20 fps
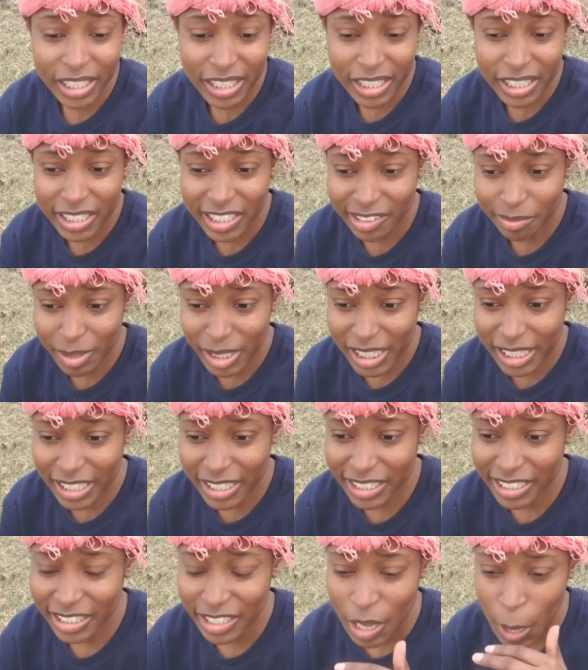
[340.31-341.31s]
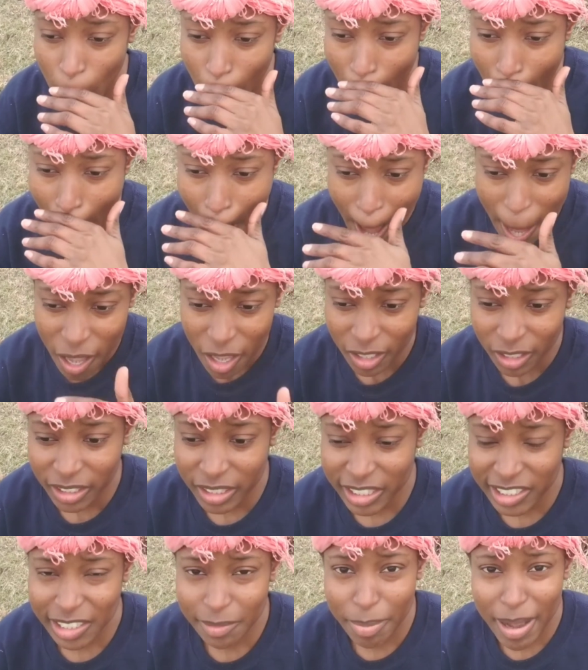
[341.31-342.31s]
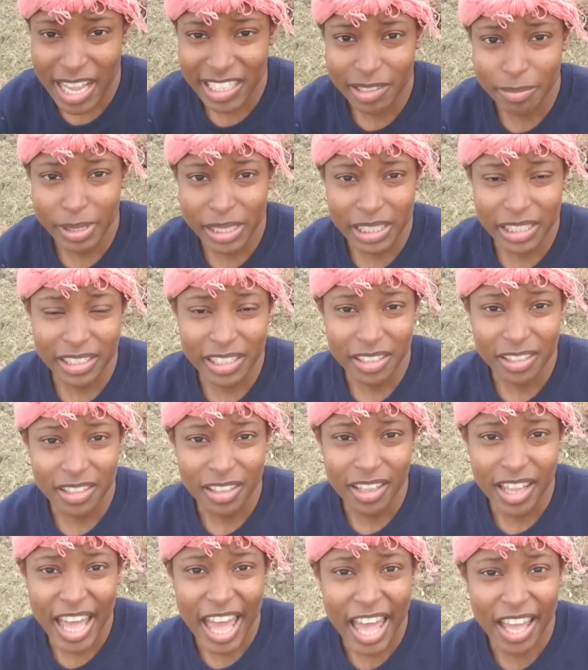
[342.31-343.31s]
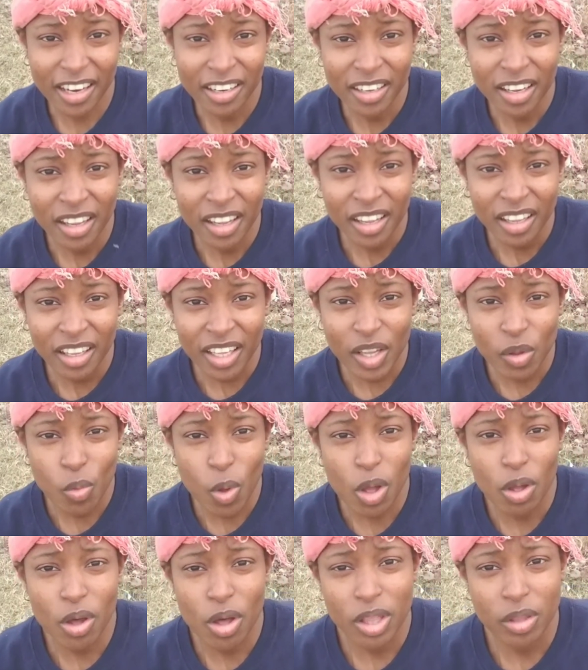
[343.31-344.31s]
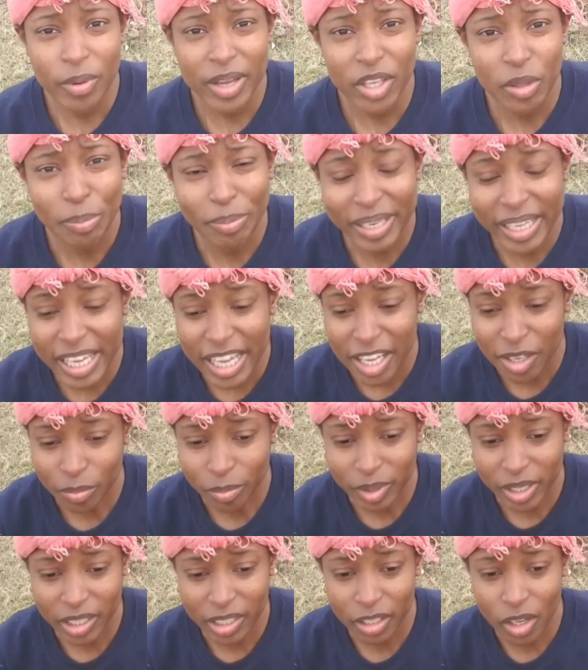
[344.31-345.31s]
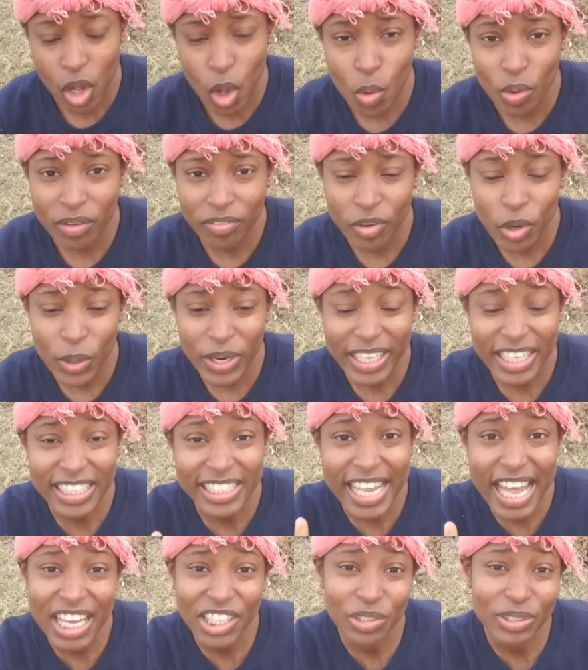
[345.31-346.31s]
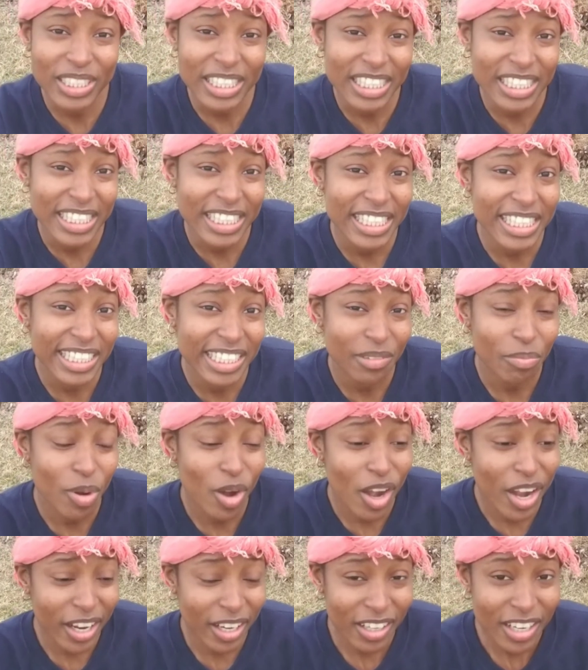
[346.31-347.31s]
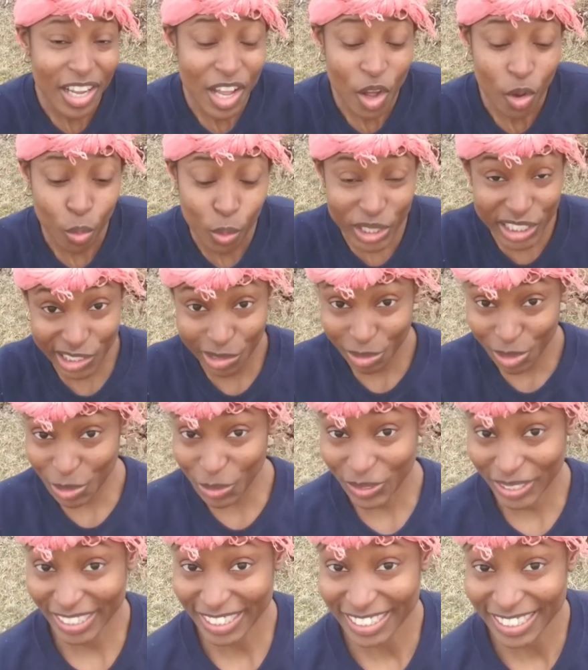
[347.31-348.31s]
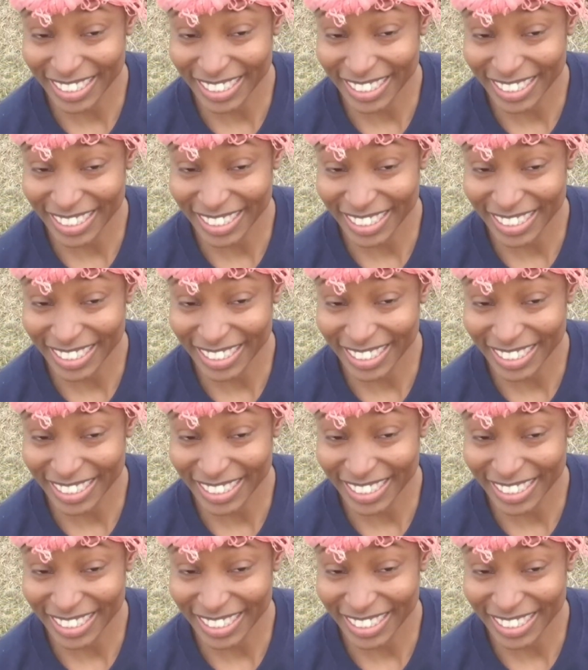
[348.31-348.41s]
It is, because it's a possibility that it won't go the way you plan, but going for it is actually the easy part once you do it.